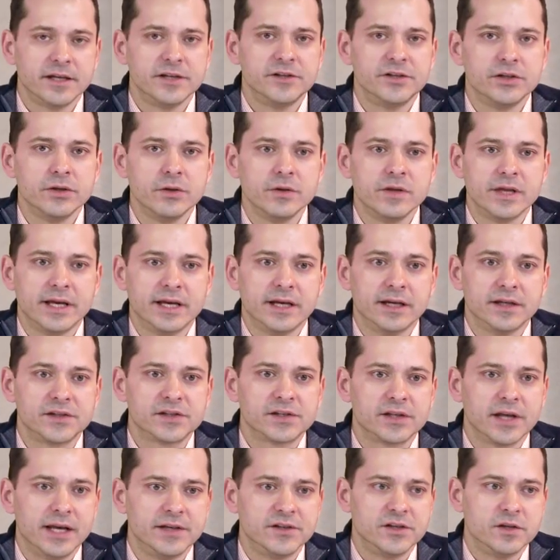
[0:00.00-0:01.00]
to do
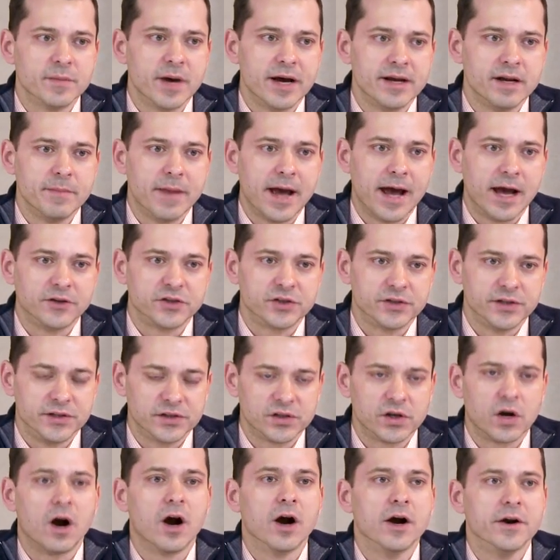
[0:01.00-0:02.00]
this, as you might imagine,
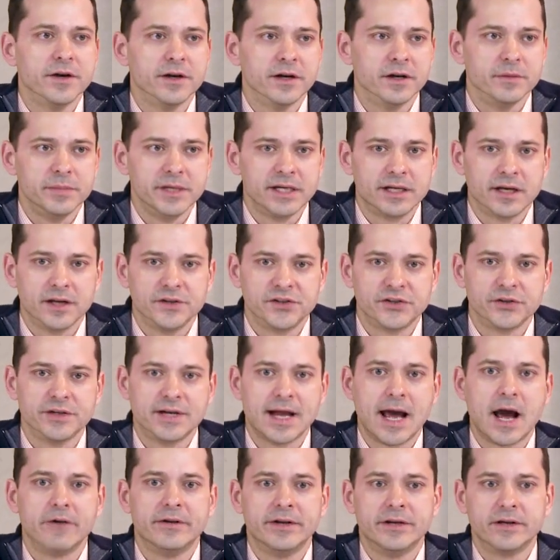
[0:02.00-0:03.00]
is harder because you're
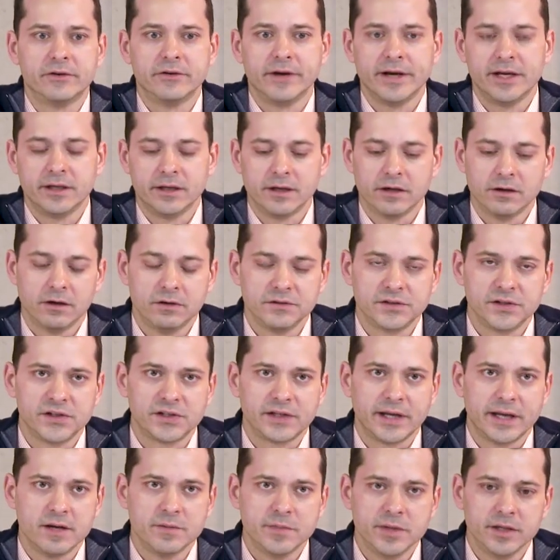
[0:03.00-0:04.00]
now integrating your own
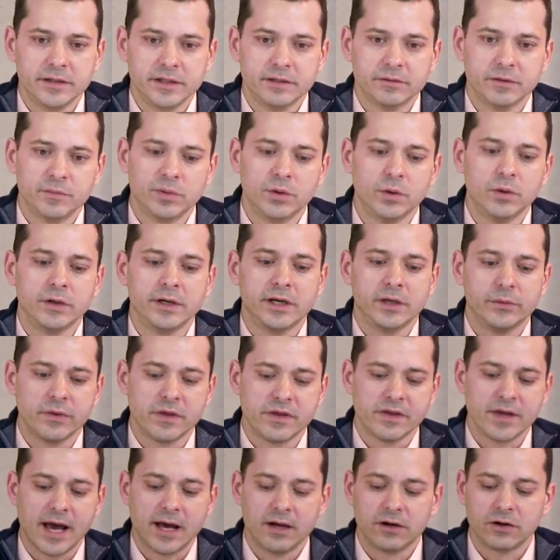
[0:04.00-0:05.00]
sustainability reporting
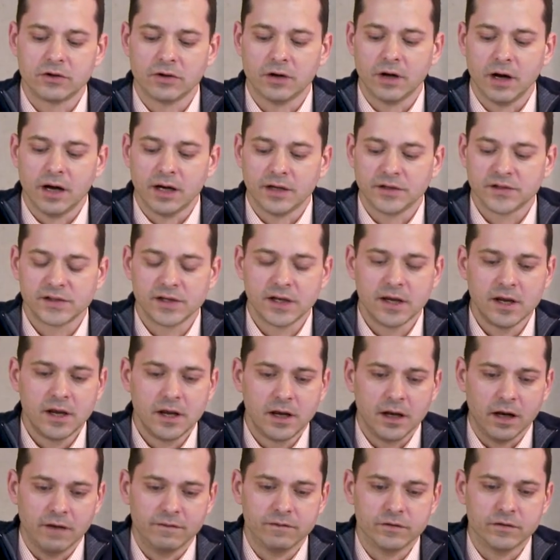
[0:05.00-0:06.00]
with that across
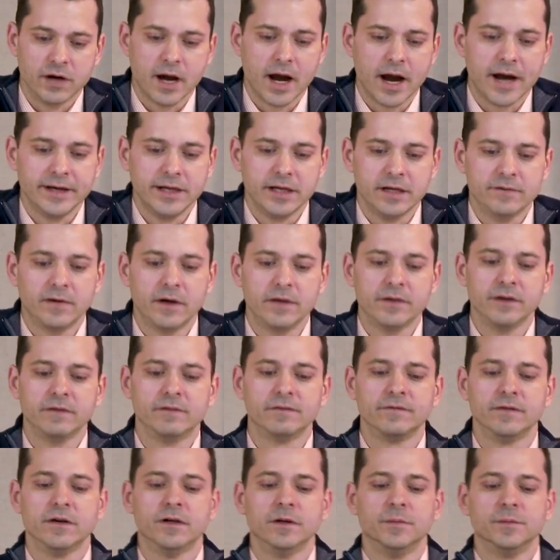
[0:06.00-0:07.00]
a variety of other
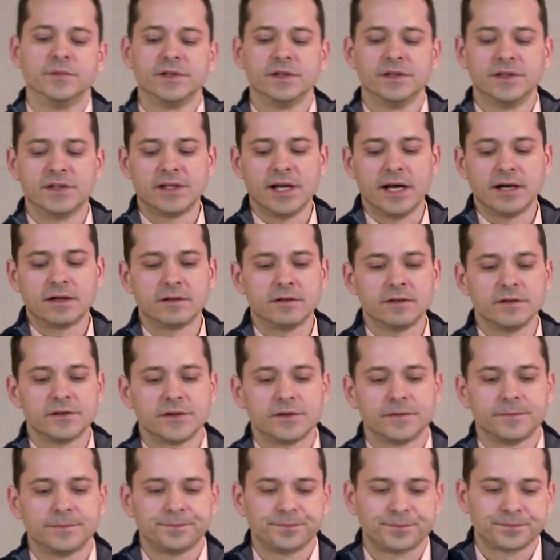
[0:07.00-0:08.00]
firms and
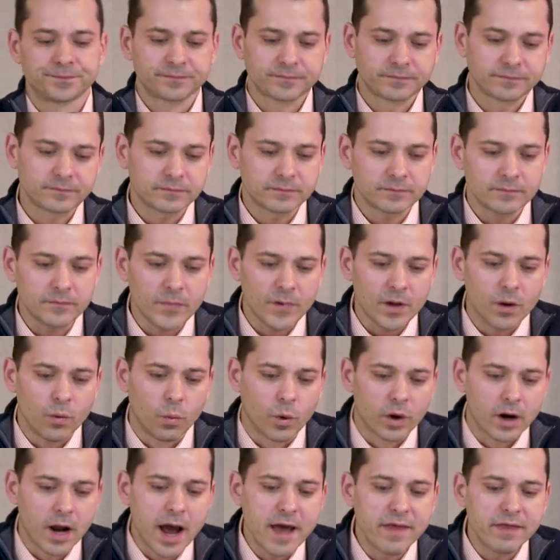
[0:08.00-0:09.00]
sectors.
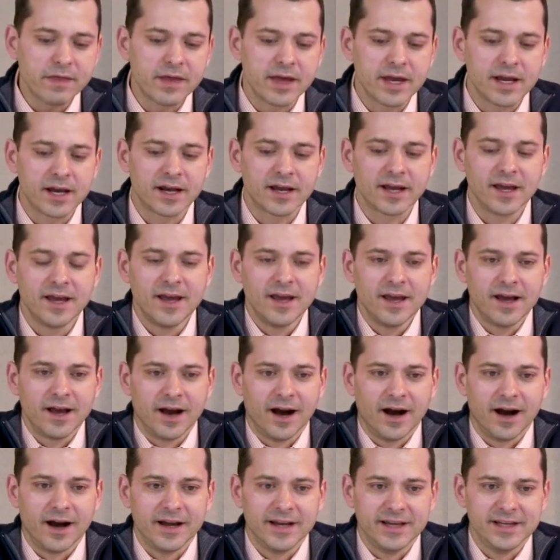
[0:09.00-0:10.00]
What I think
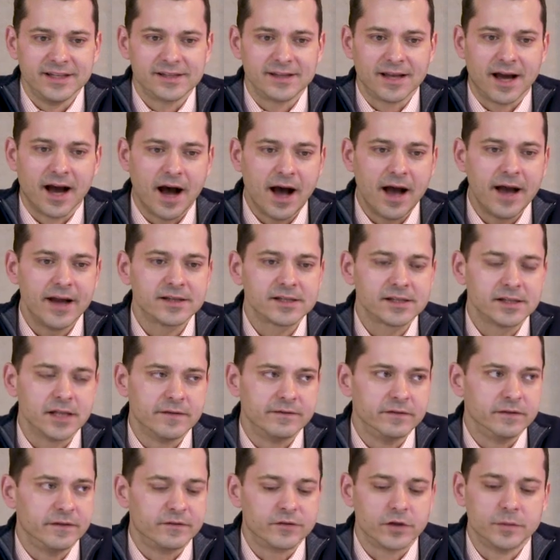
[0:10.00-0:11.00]
is the highest
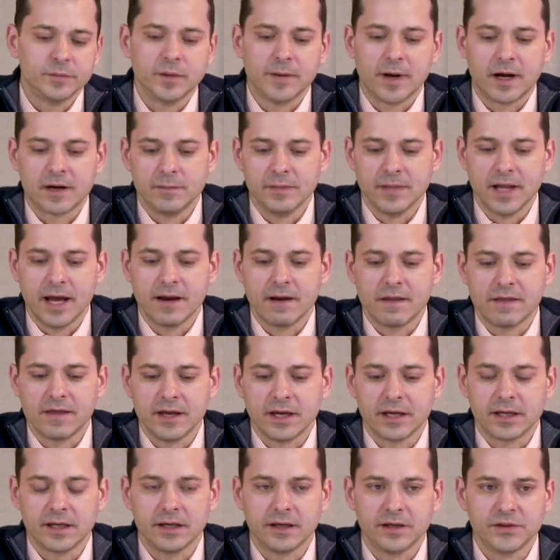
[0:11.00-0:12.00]
level of triple bottom line
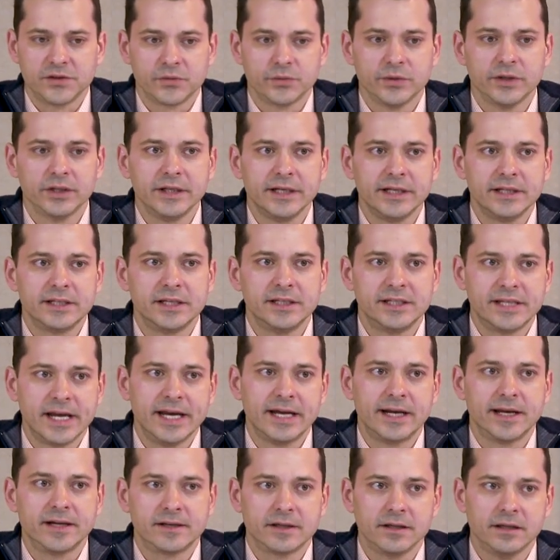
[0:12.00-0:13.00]
thinking is really to
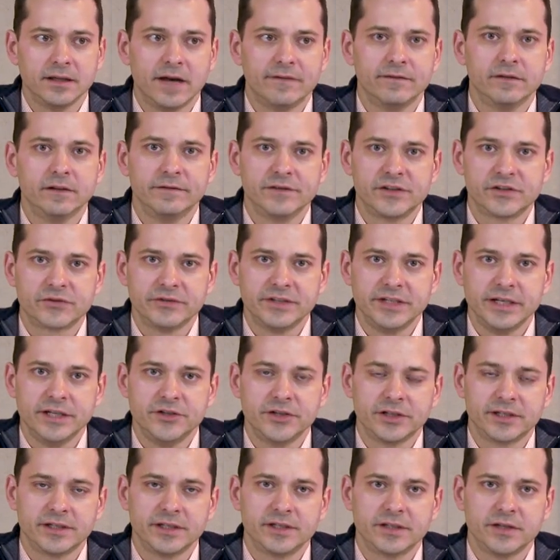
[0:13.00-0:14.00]
take it to the level of
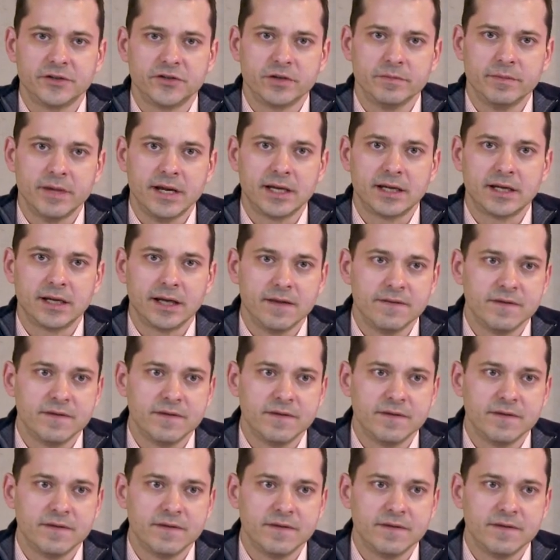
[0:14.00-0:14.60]
strategic decision making.